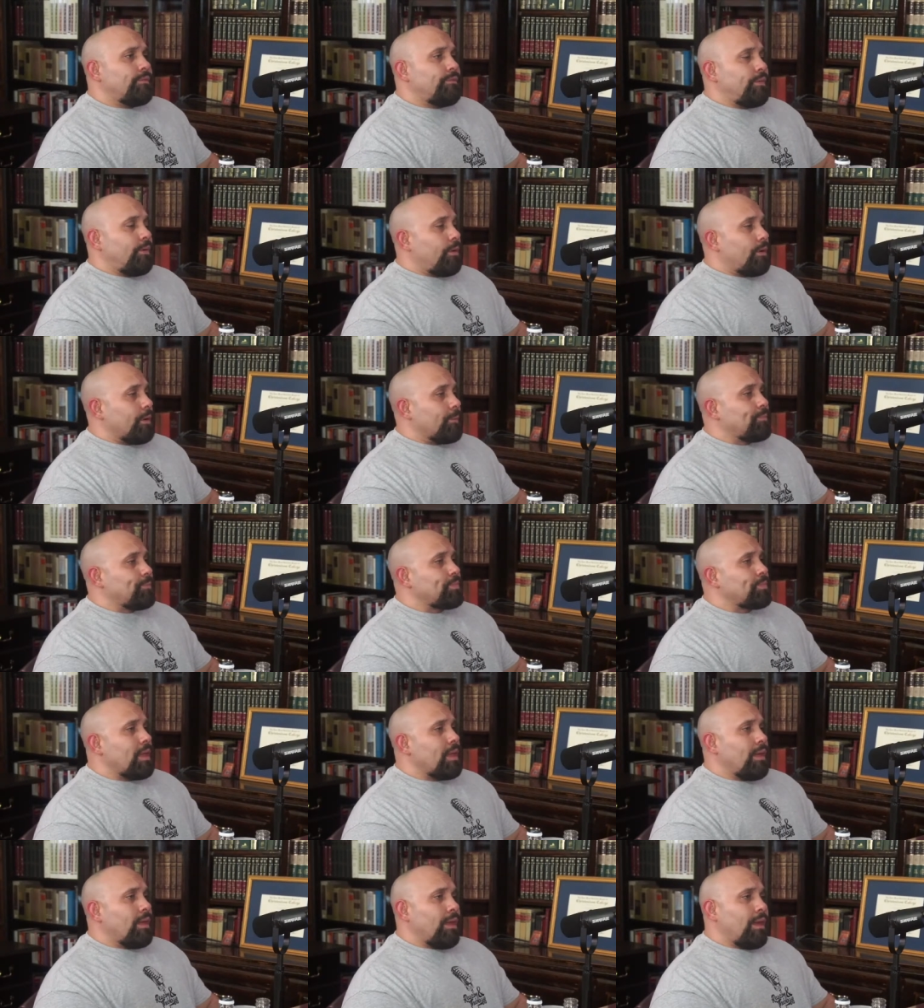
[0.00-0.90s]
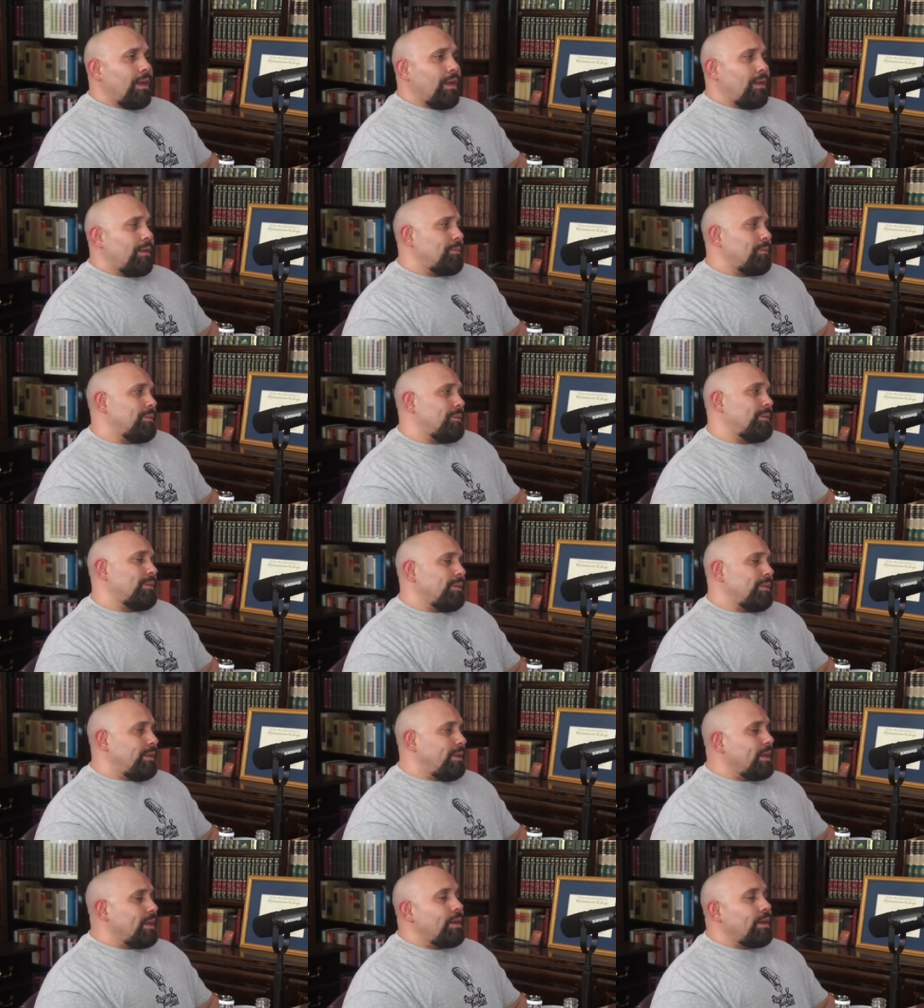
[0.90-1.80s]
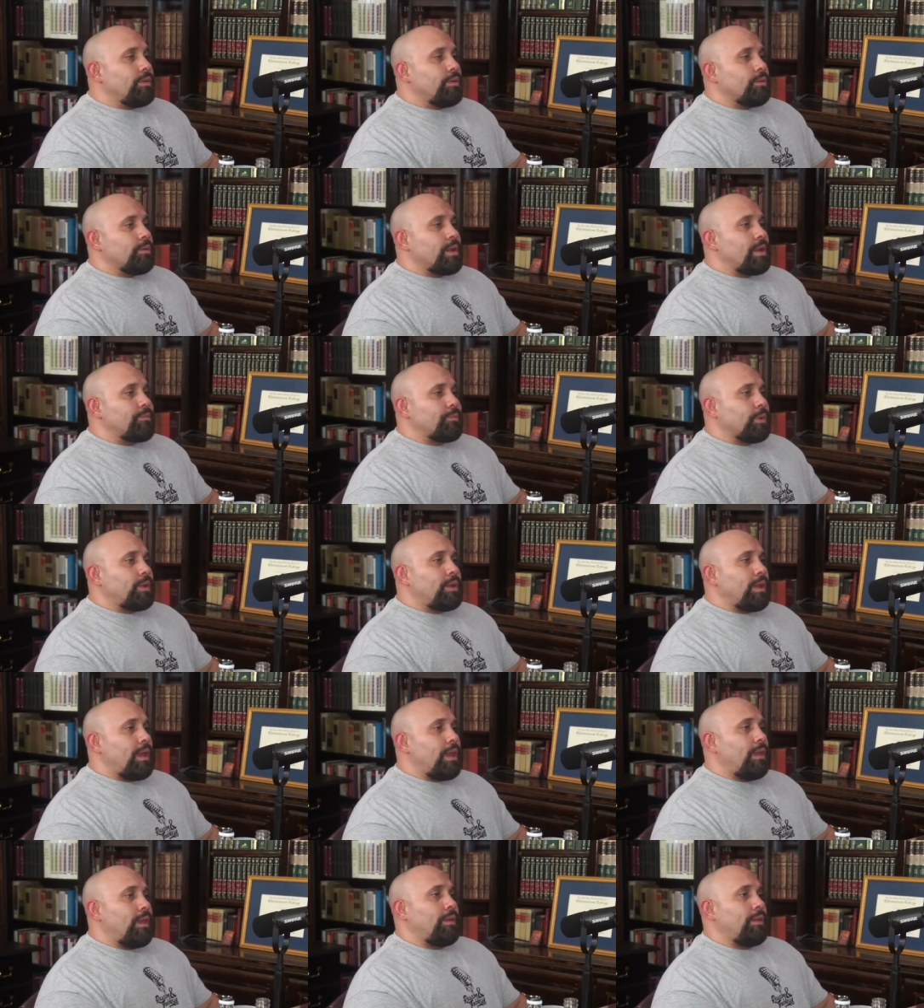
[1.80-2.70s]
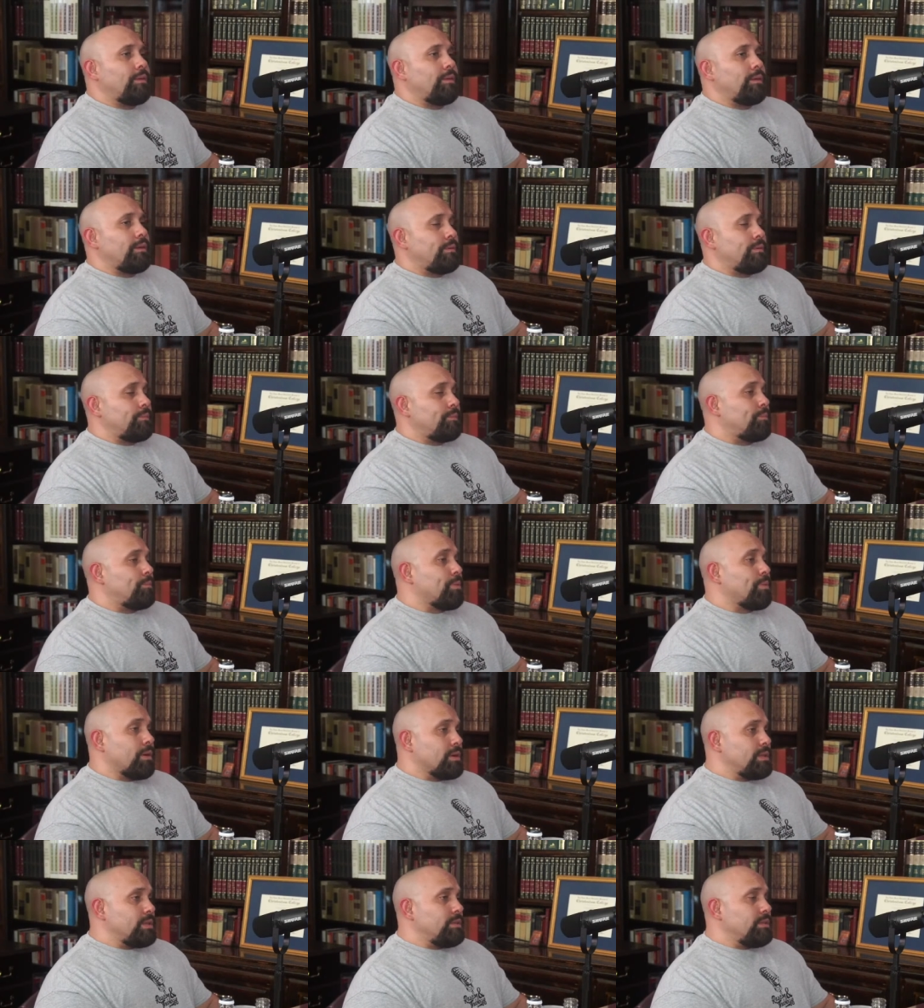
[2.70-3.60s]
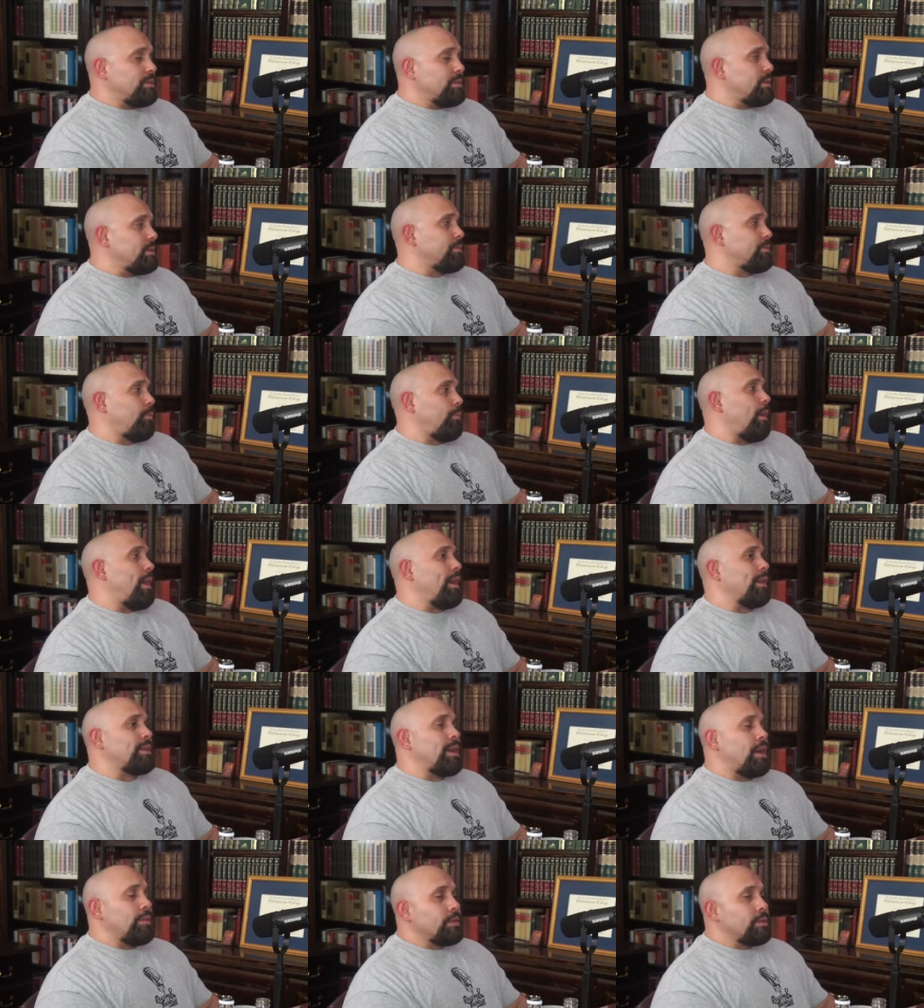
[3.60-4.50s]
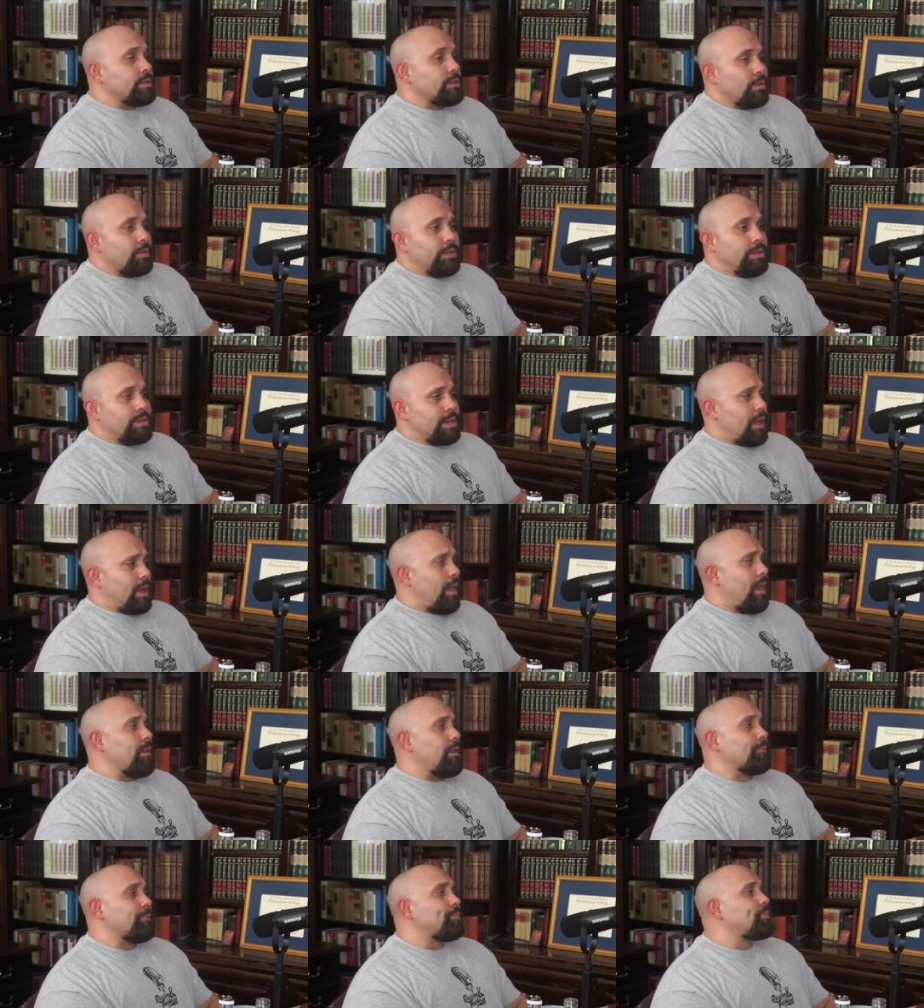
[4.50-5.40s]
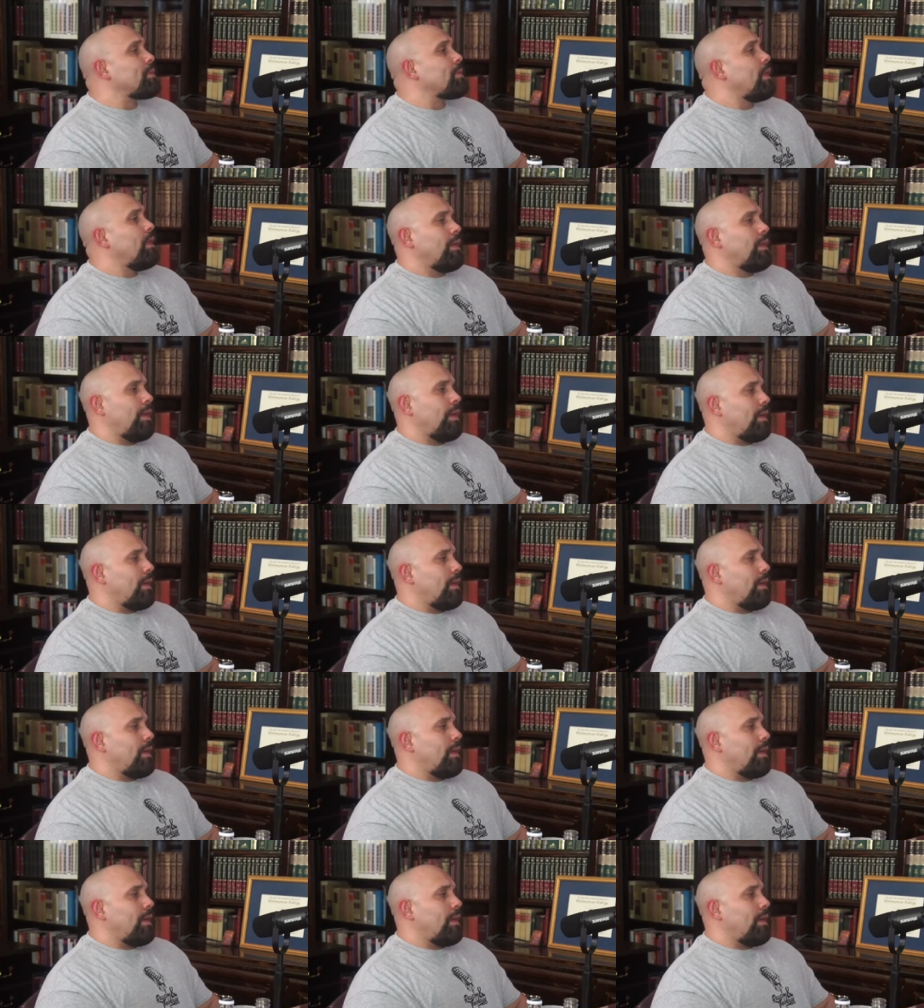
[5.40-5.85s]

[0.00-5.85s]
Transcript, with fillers: for uh, you know your everyday uh, person to just walk down the street and say, "Hey, right.